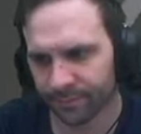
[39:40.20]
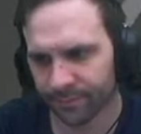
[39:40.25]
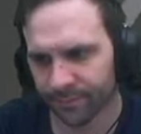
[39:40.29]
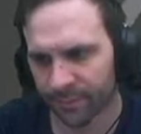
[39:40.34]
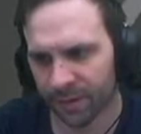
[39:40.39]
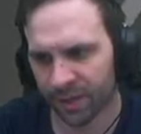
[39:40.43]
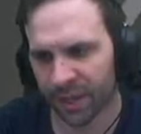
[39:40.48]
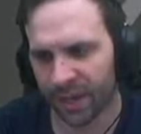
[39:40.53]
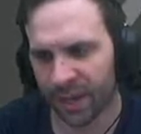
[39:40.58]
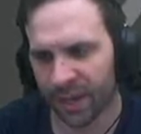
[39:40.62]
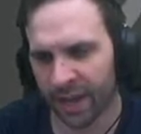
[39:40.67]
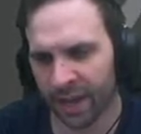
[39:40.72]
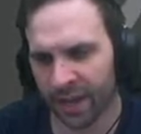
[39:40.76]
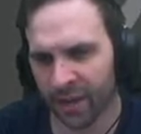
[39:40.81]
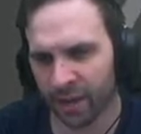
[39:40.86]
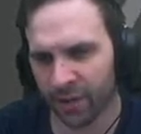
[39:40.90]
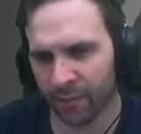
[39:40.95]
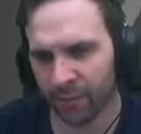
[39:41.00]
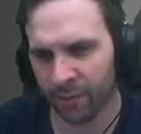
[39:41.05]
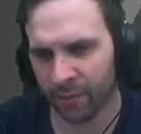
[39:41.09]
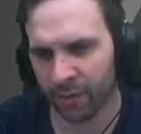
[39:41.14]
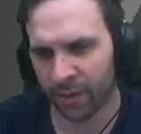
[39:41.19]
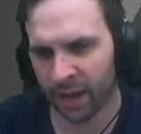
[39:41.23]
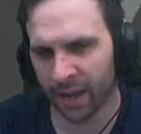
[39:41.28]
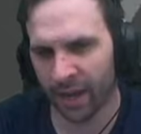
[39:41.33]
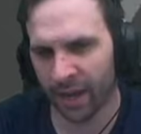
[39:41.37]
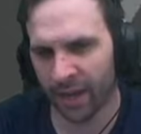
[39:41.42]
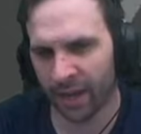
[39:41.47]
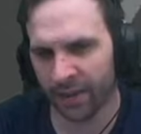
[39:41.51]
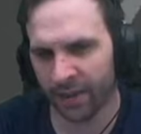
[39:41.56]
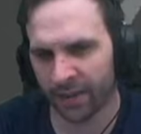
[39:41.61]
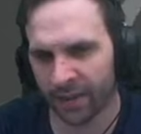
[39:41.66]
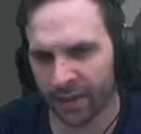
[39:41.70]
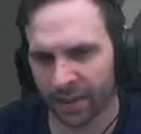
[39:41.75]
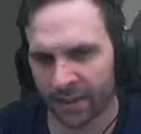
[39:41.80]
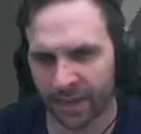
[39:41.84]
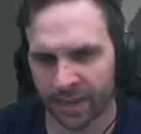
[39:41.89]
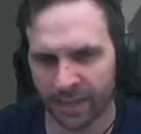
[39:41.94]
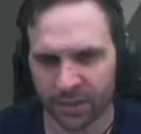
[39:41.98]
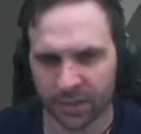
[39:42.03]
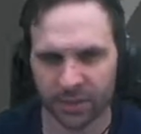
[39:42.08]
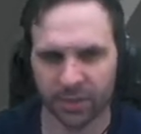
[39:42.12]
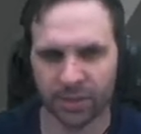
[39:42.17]
Yeah, Hellbore, I, I think
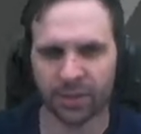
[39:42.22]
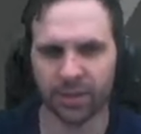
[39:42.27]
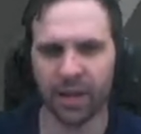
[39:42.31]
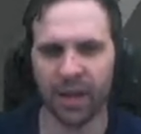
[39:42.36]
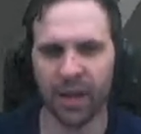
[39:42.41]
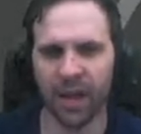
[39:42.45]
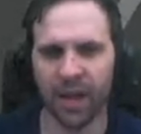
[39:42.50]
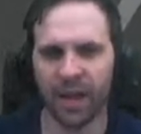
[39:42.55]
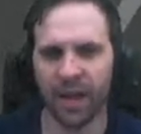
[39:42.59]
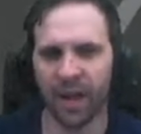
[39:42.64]
that's... I,